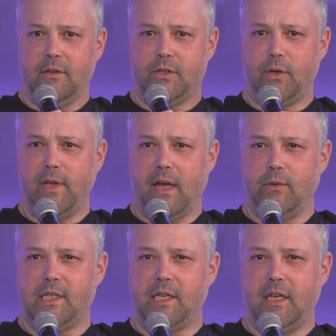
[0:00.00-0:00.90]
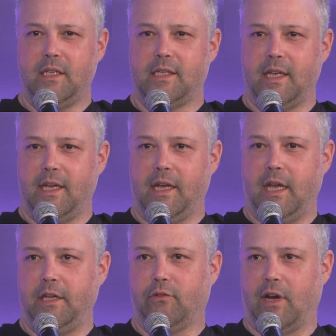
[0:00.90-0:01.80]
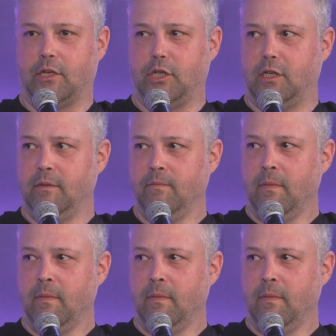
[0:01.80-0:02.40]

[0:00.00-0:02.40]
So yeah, I would say it's gaining traction.